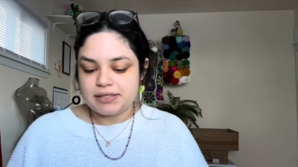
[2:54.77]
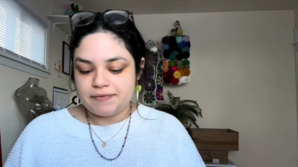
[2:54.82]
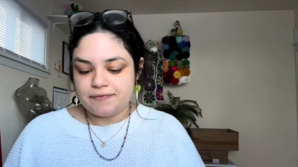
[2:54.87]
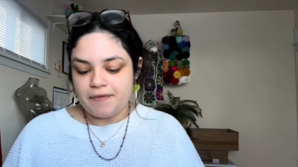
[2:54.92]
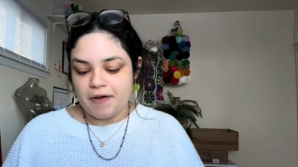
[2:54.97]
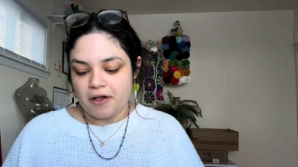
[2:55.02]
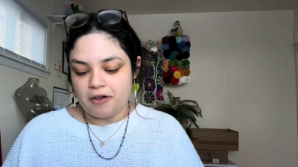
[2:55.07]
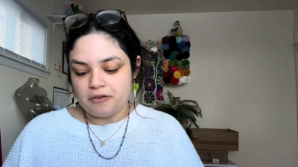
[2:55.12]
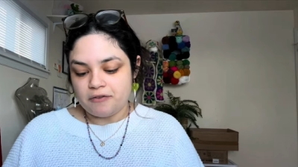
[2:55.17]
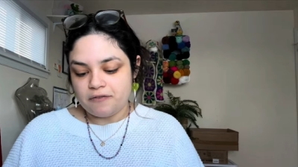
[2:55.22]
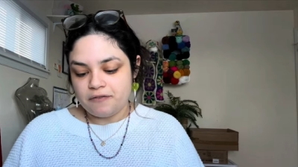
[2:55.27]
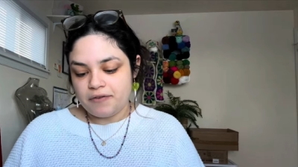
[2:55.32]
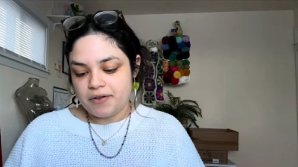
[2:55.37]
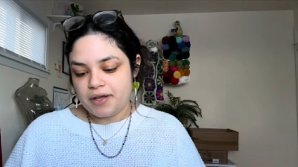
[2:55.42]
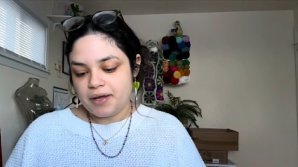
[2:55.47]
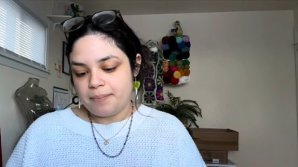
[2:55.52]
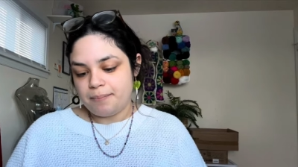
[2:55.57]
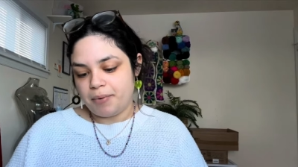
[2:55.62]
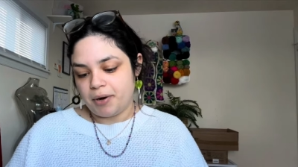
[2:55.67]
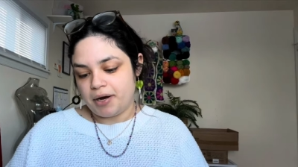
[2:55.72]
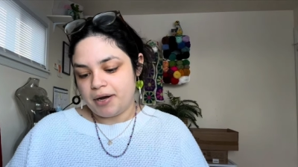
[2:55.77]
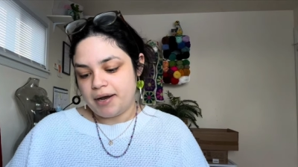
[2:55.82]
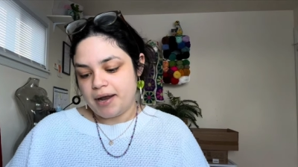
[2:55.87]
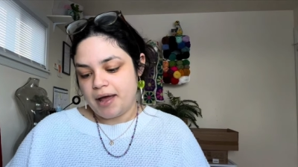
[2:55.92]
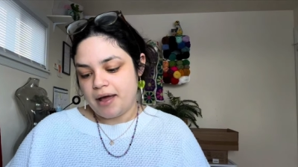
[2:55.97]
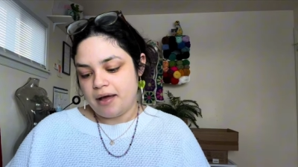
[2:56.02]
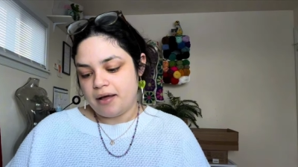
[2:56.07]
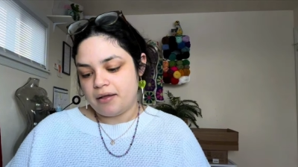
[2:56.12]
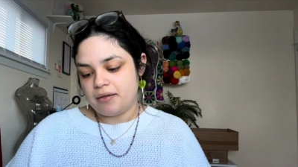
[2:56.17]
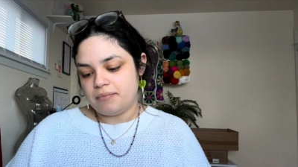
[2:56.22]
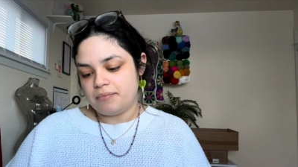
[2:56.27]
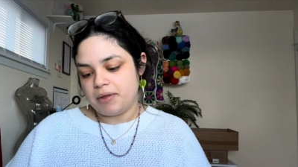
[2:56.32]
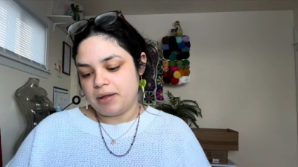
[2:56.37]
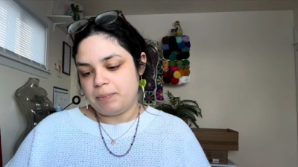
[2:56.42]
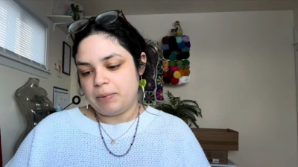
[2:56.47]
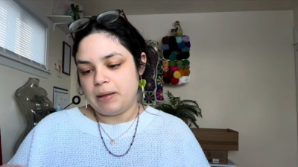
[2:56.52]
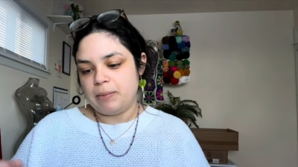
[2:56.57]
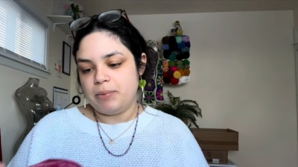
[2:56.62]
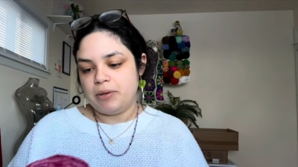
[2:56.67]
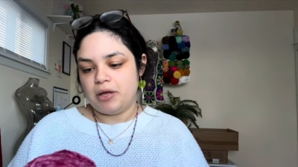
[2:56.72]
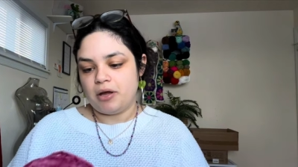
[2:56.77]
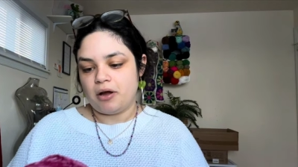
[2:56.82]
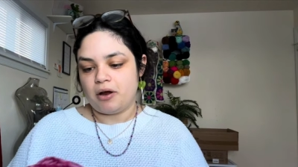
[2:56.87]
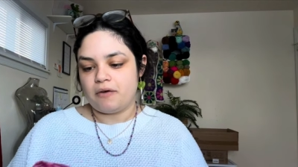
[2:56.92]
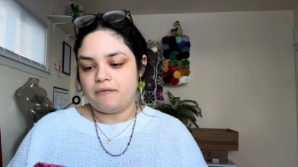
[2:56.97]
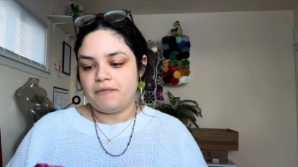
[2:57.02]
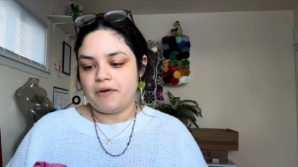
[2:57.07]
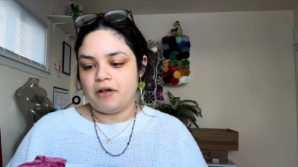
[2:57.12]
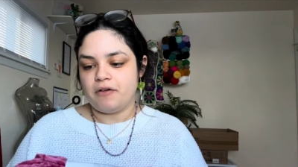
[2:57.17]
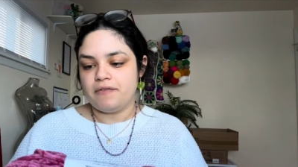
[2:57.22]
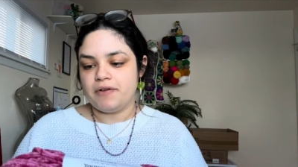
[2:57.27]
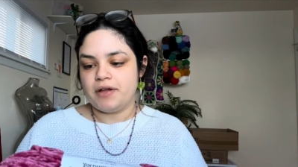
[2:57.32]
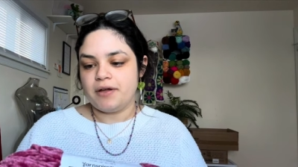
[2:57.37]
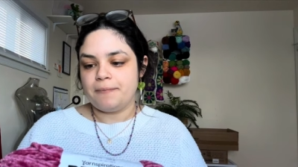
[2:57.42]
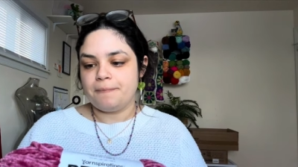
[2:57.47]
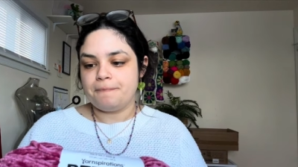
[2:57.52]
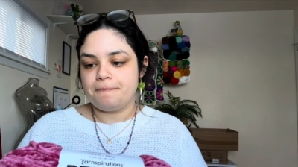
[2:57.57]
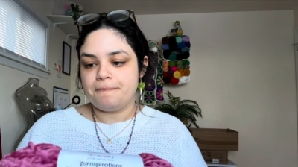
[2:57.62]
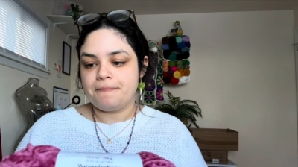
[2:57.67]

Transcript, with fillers: velvet Bernat, like baby yarn velvet